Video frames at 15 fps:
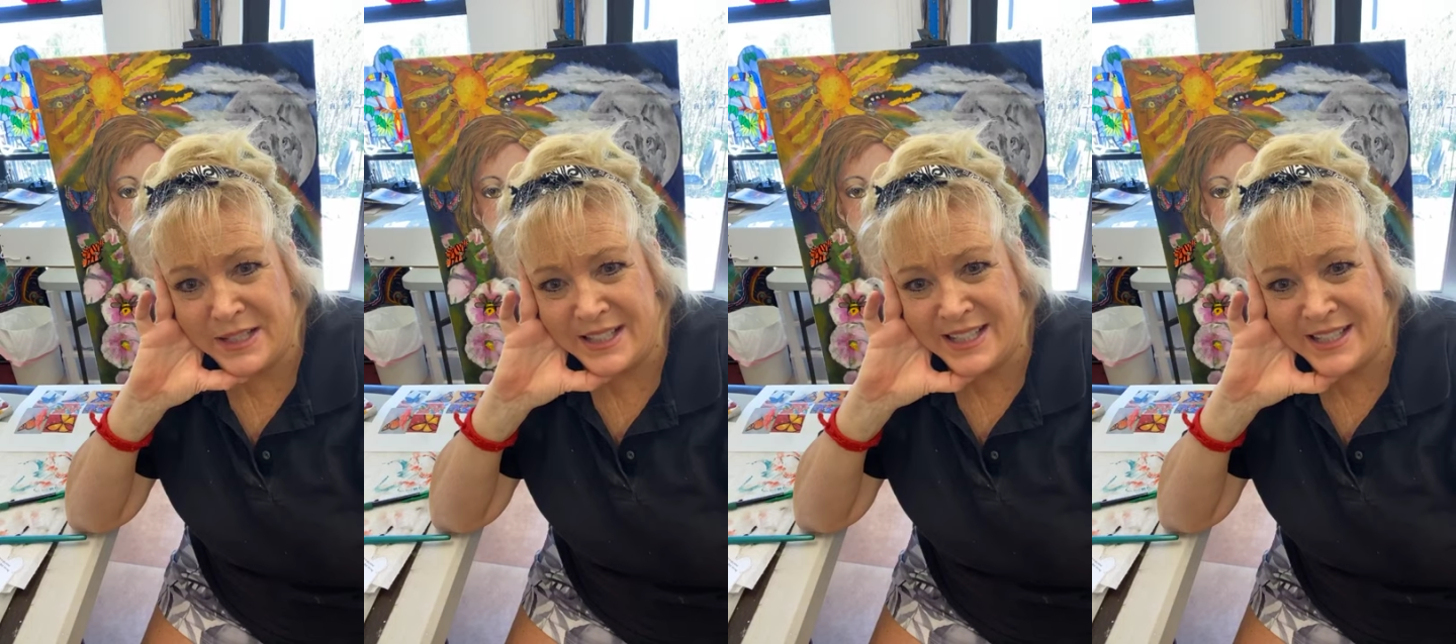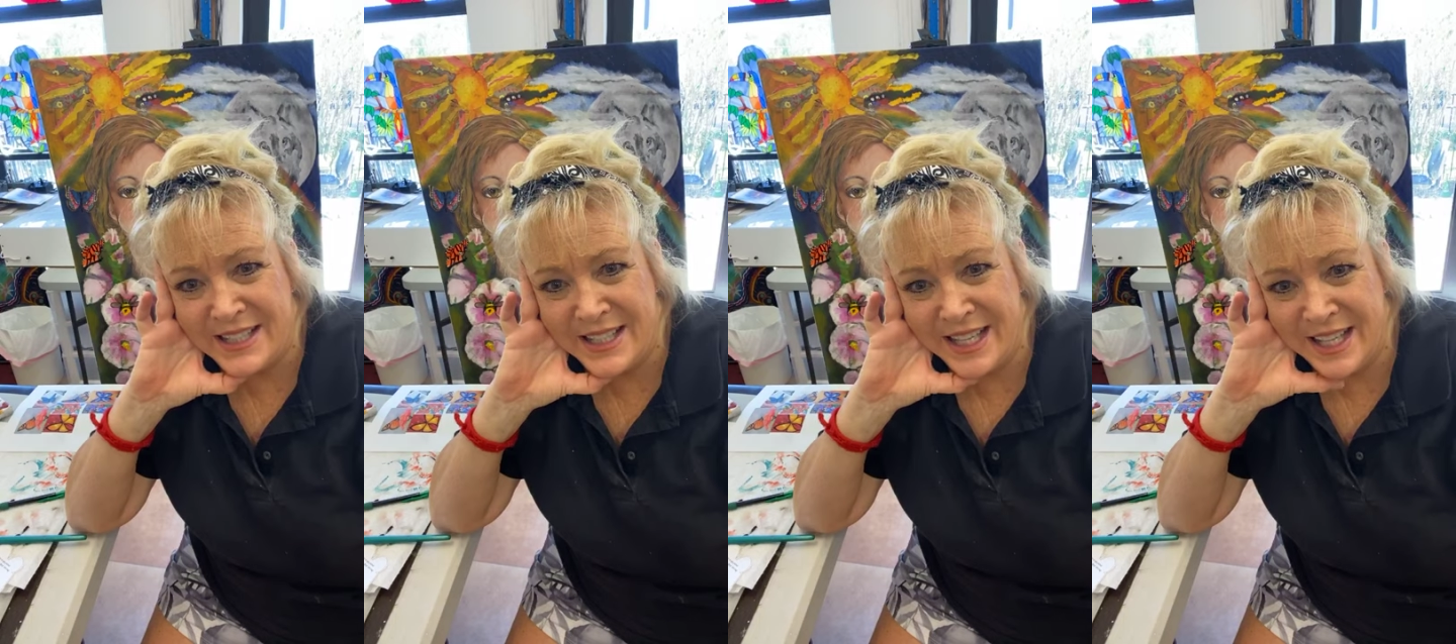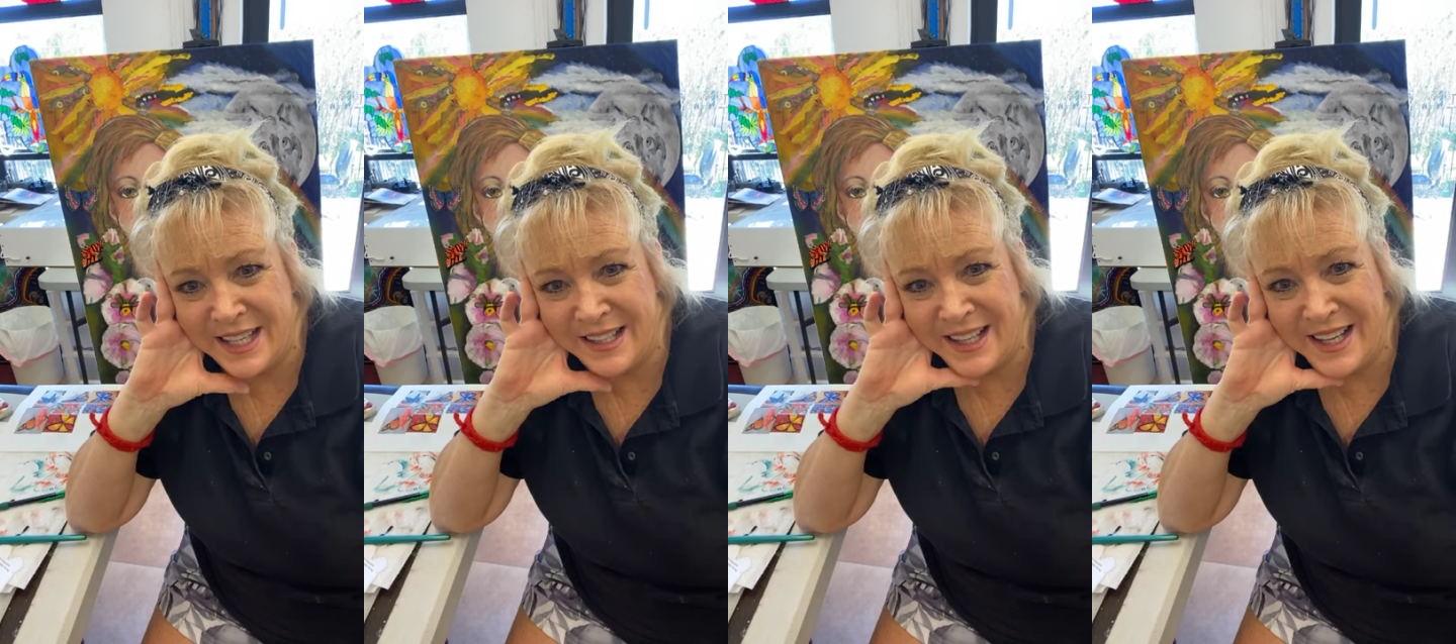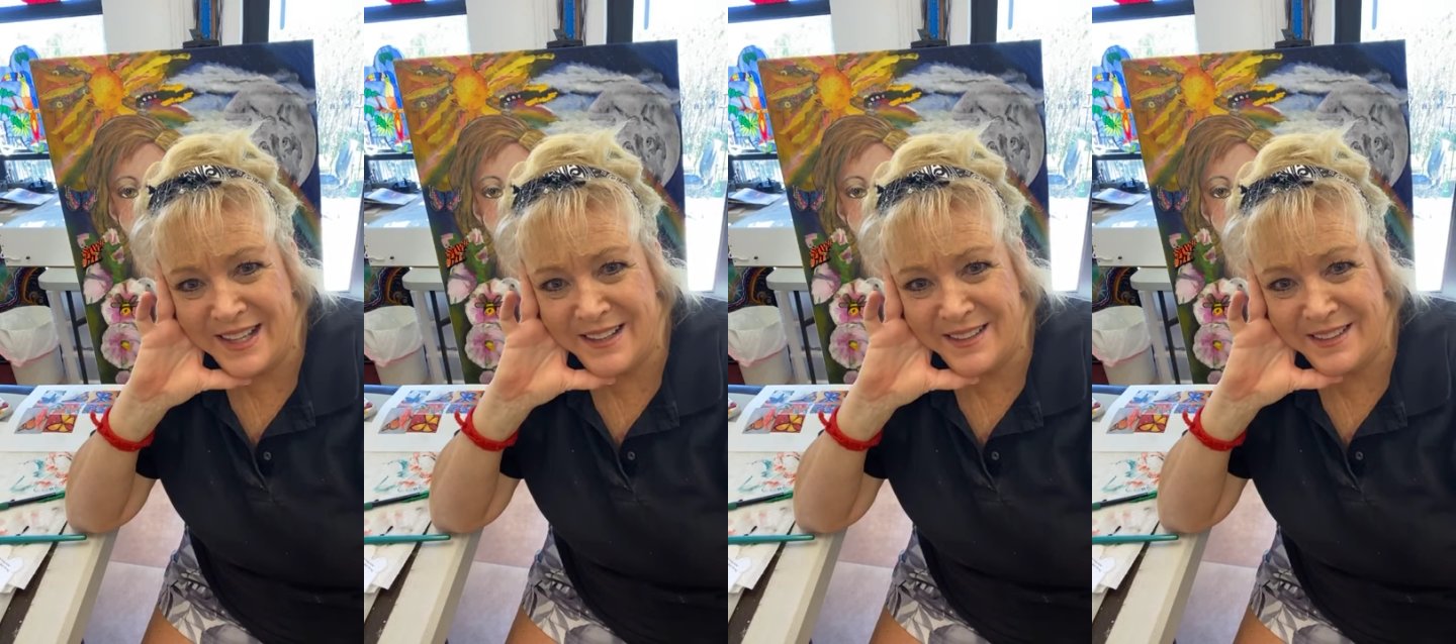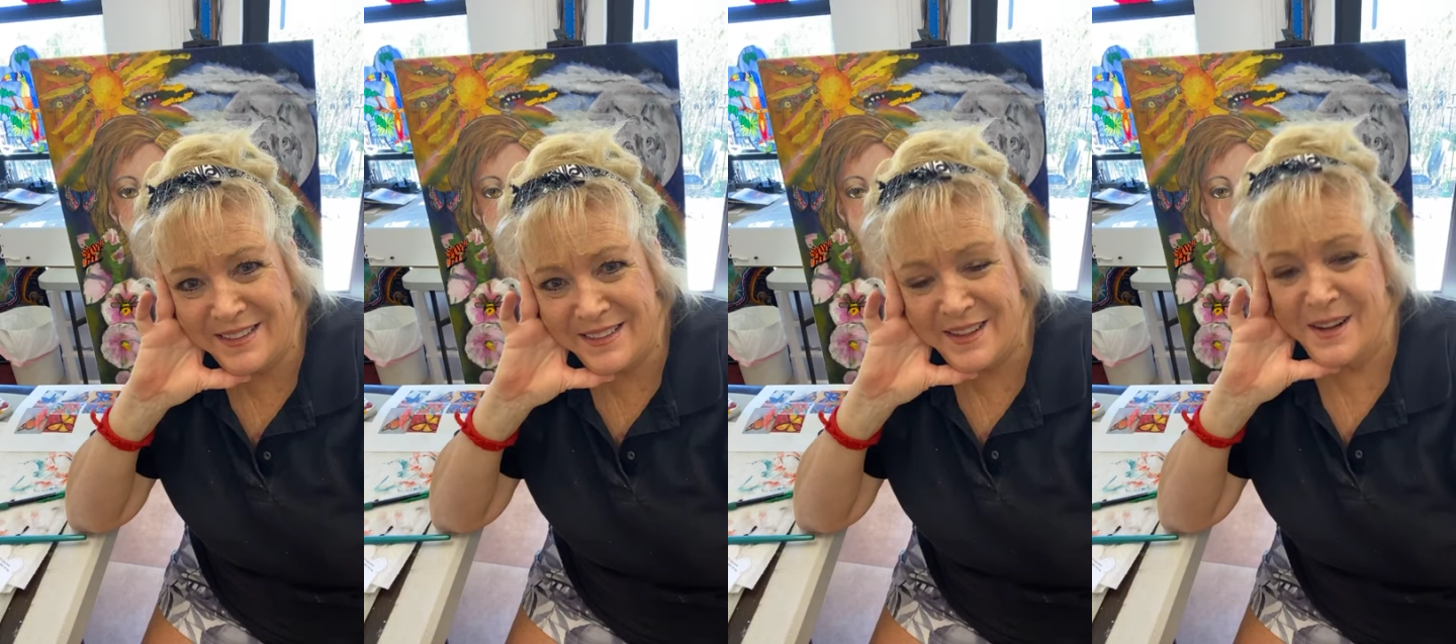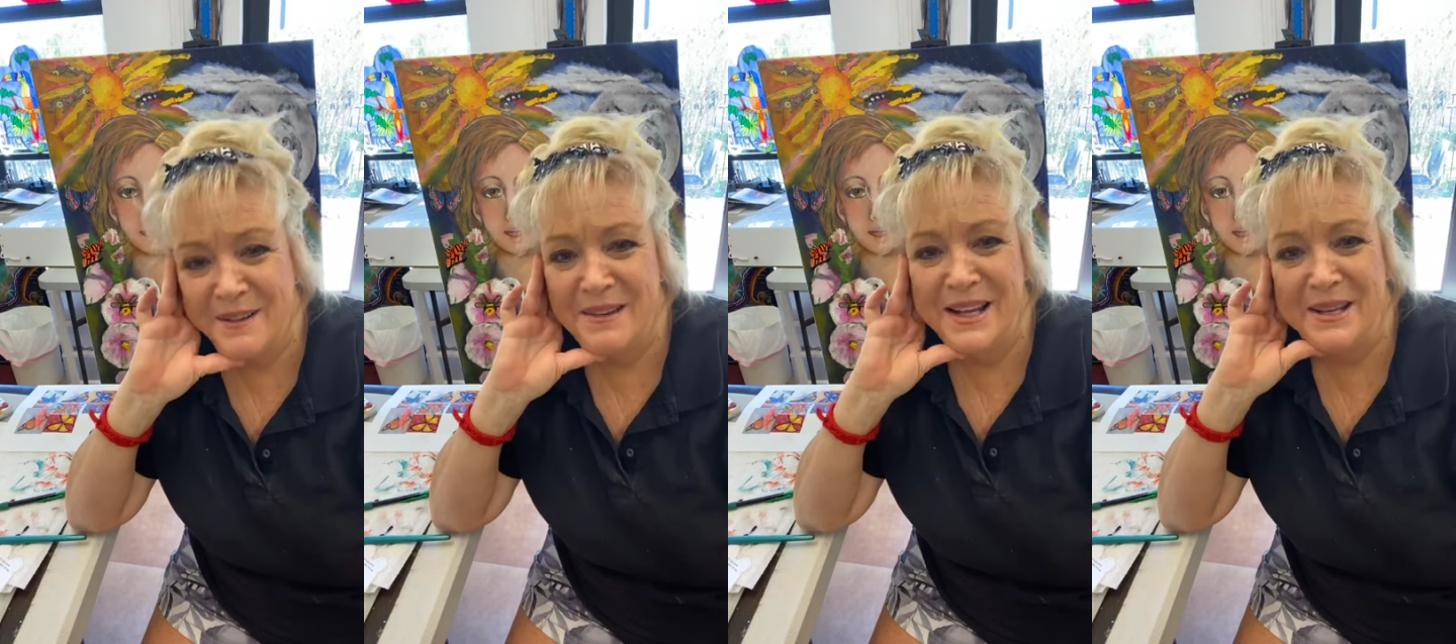See you later.
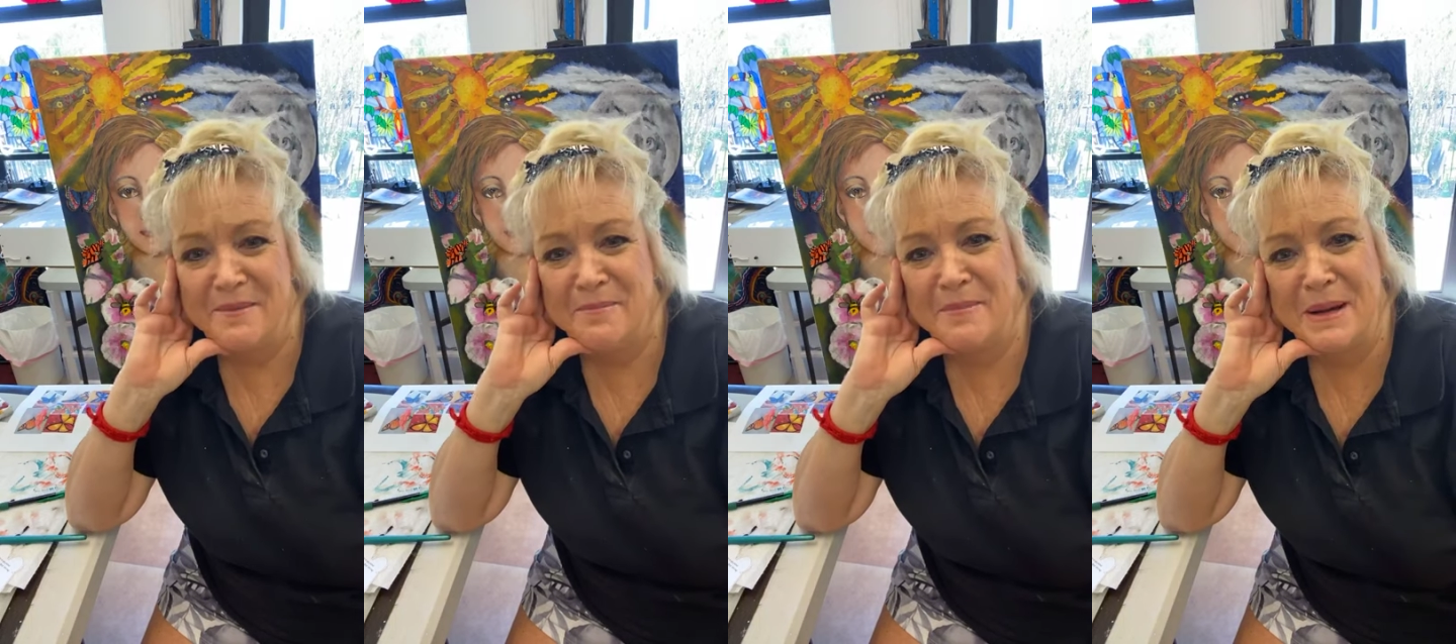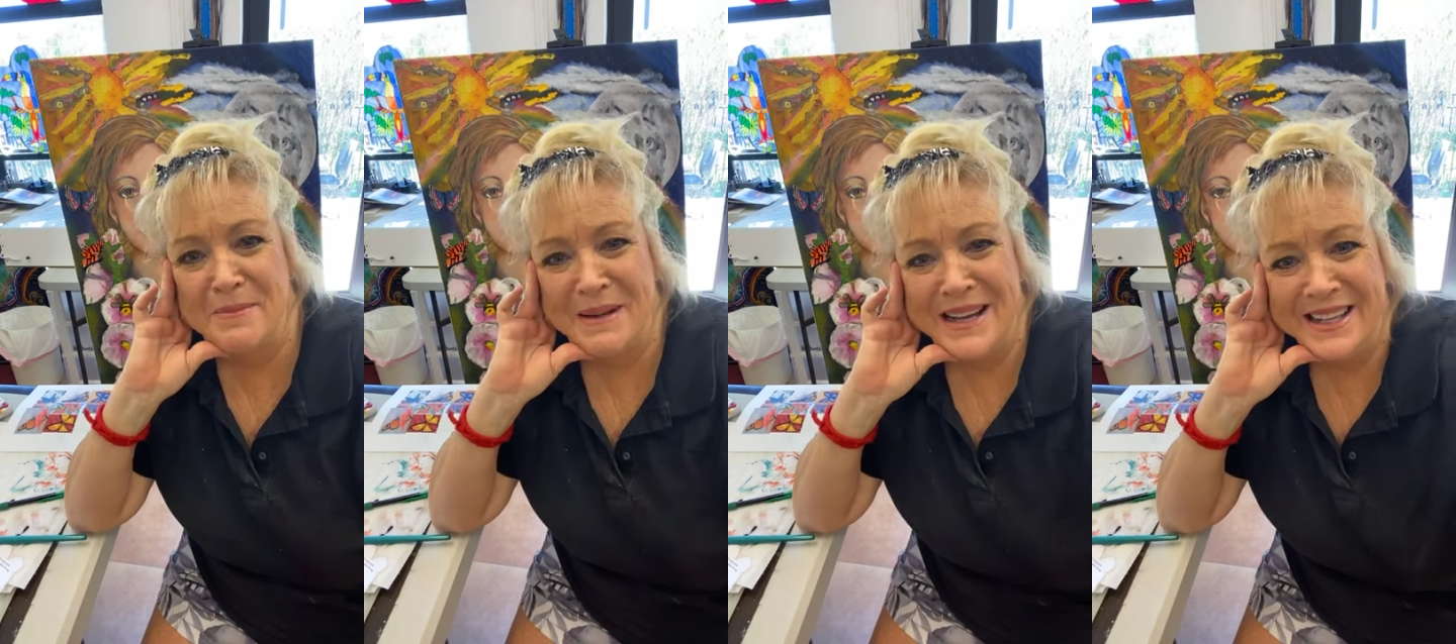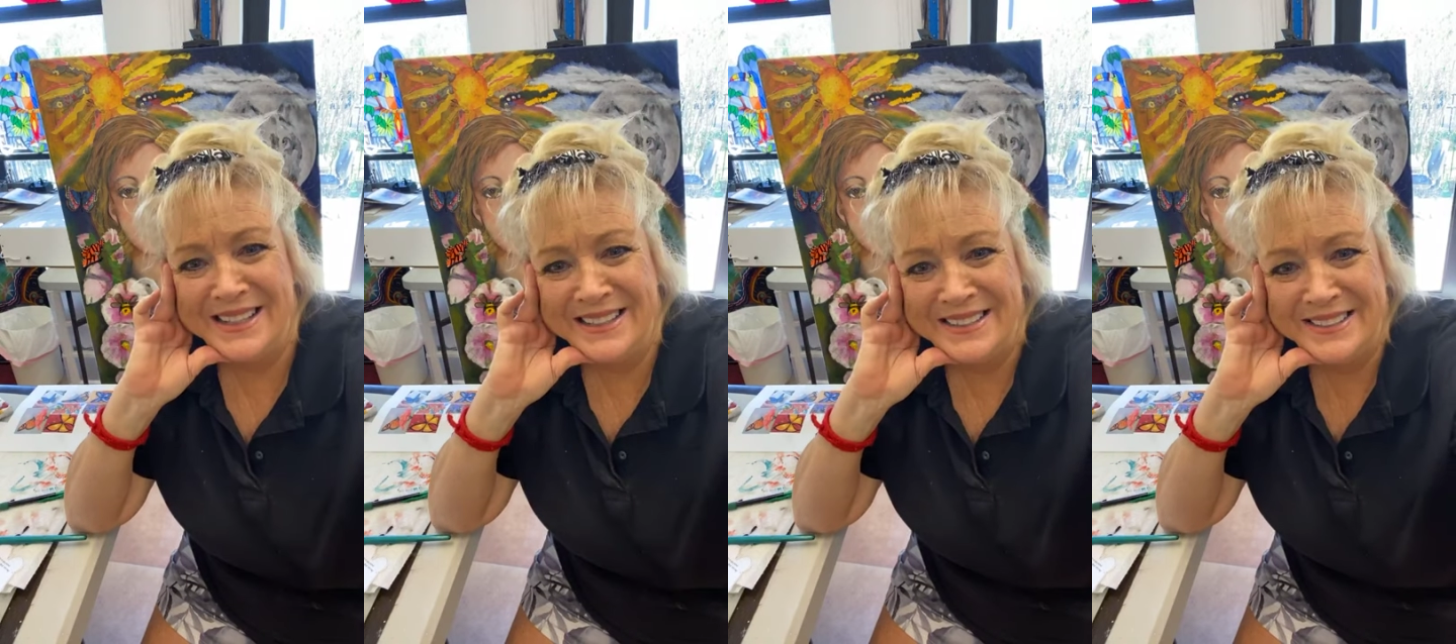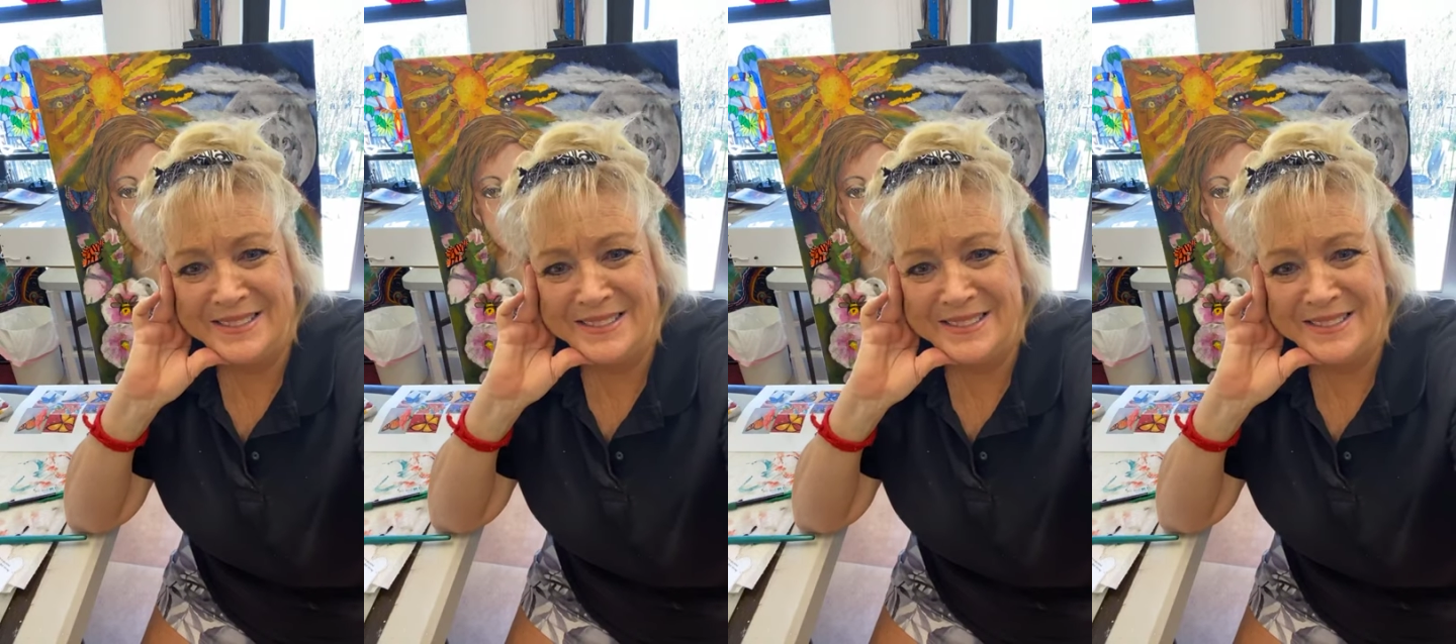All right. Bye-bye.